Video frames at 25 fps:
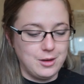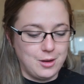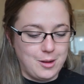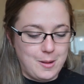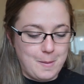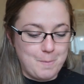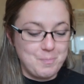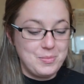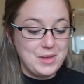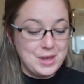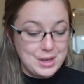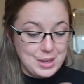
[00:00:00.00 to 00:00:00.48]

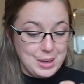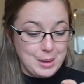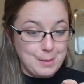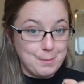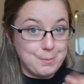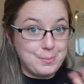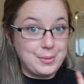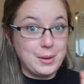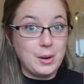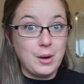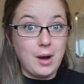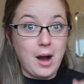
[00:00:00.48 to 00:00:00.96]
on.
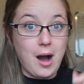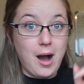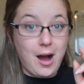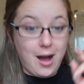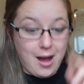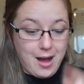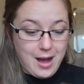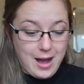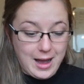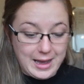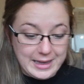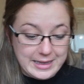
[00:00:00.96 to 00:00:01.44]
But
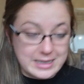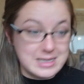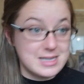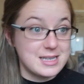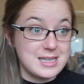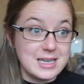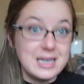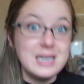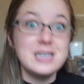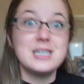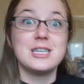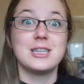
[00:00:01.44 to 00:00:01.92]
I
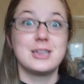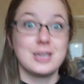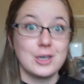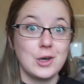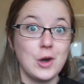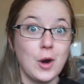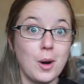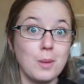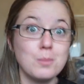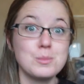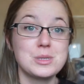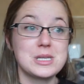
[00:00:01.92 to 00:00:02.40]
exceeded the
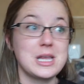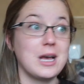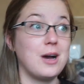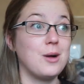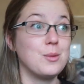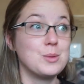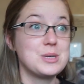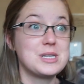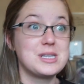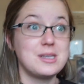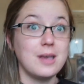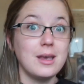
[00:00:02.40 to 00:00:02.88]
comps that I
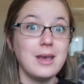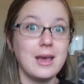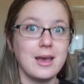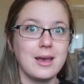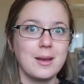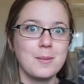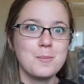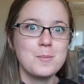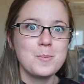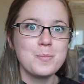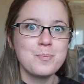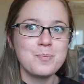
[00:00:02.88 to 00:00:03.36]
was
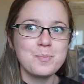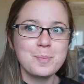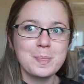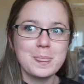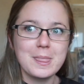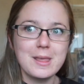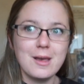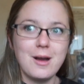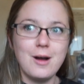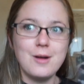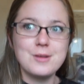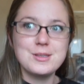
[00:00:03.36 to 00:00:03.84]
seeing.
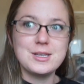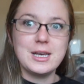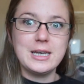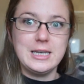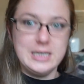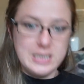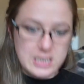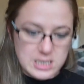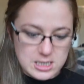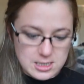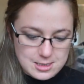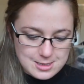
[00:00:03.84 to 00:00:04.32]
I was like,
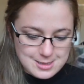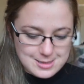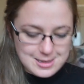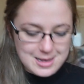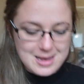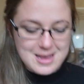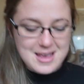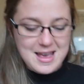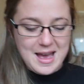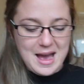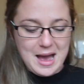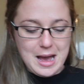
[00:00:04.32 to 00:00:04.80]
yes.
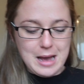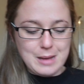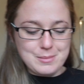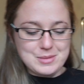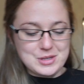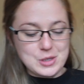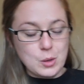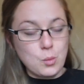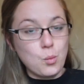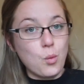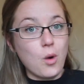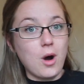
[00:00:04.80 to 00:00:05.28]

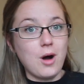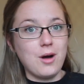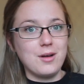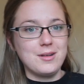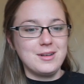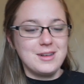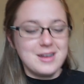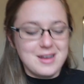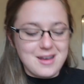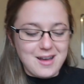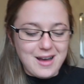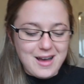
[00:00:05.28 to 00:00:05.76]
So
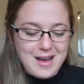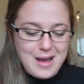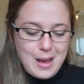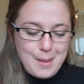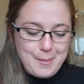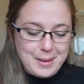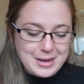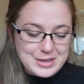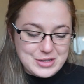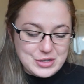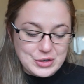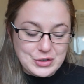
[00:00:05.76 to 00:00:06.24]
one,
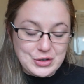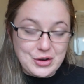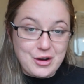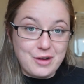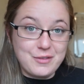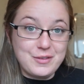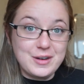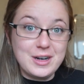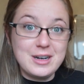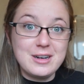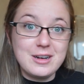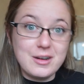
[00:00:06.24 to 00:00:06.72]
I took an
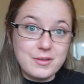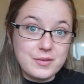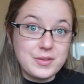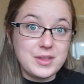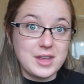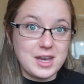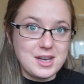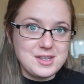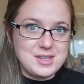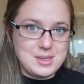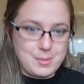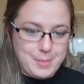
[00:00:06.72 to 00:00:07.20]
offer of
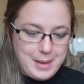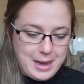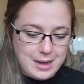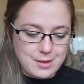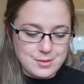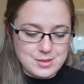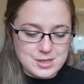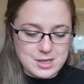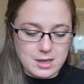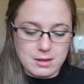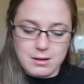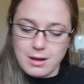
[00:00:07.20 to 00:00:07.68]

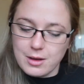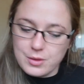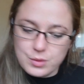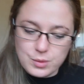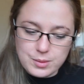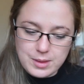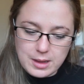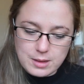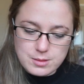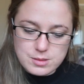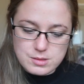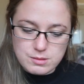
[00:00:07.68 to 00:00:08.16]
£30 on. I
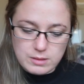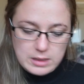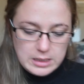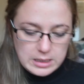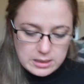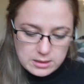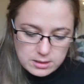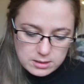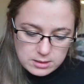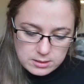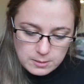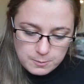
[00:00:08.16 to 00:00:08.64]
thought that was really
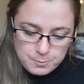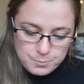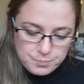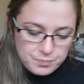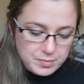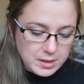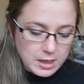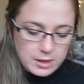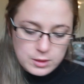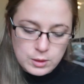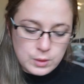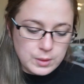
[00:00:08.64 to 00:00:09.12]
good.
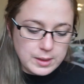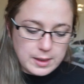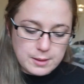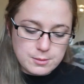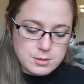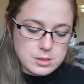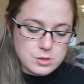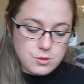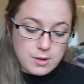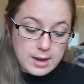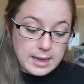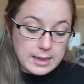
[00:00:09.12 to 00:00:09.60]
I thought that
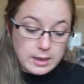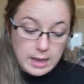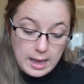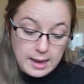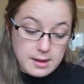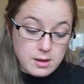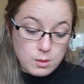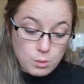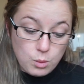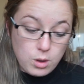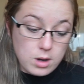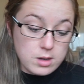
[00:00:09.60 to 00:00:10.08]
was great.
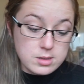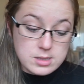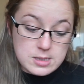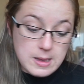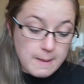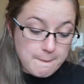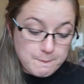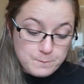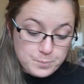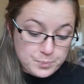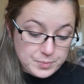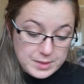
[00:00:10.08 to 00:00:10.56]
And it was.
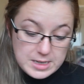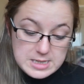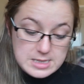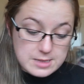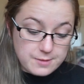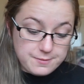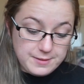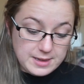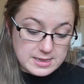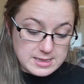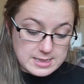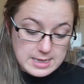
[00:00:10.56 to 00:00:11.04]
That's a
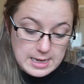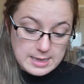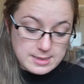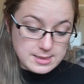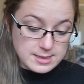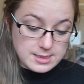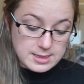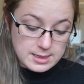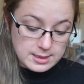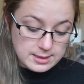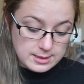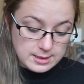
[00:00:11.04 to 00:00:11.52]

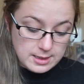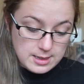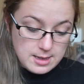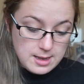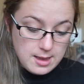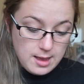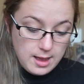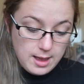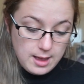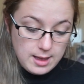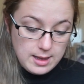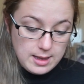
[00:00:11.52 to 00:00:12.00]
fantastic
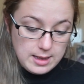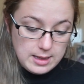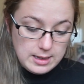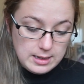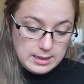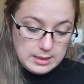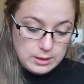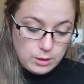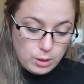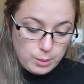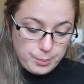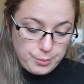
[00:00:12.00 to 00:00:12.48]

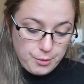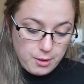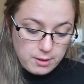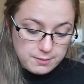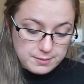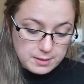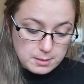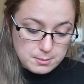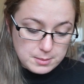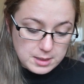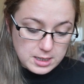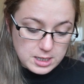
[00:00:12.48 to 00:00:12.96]
little
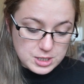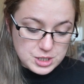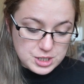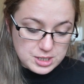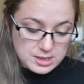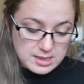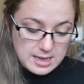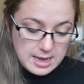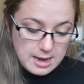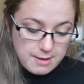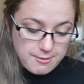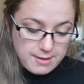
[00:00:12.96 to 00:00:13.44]
profit
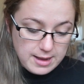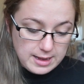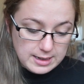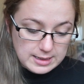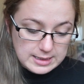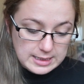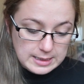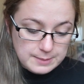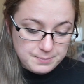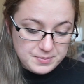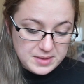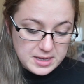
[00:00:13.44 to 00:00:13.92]
margin there,
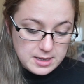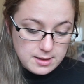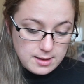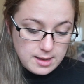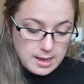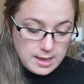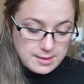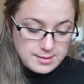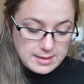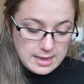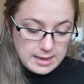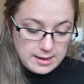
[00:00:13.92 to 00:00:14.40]
Ali.
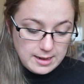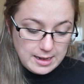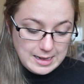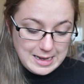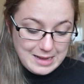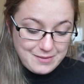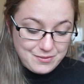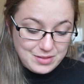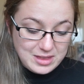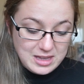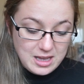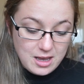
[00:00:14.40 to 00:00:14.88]
And then I
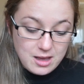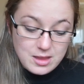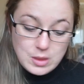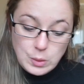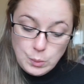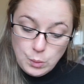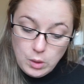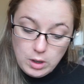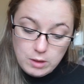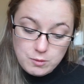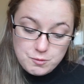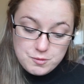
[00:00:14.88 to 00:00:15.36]
let the other
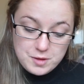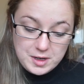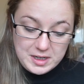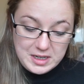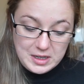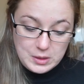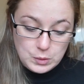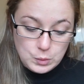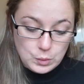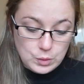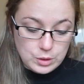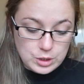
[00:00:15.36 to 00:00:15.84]
one run
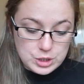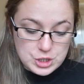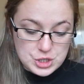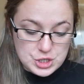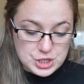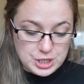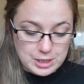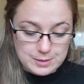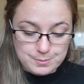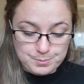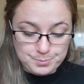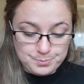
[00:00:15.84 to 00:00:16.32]
on
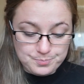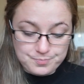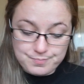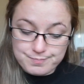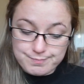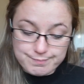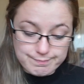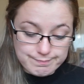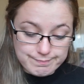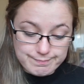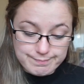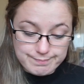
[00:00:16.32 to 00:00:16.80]
auction
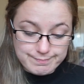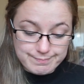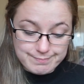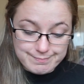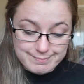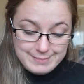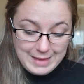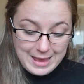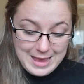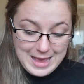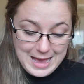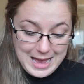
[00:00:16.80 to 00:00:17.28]

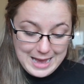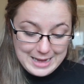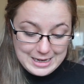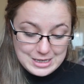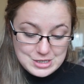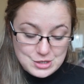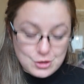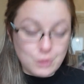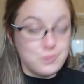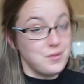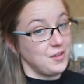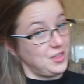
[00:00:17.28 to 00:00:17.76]
and it
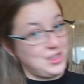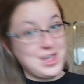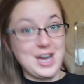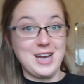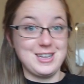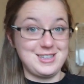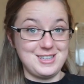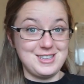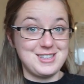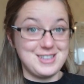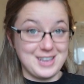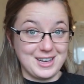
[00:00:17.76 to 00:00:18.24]
sold for
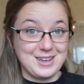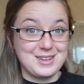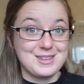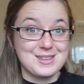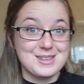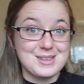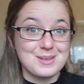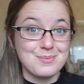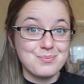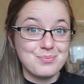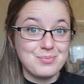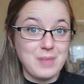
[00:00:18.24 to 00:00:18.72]

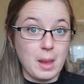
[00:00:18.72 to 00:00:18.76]
£36.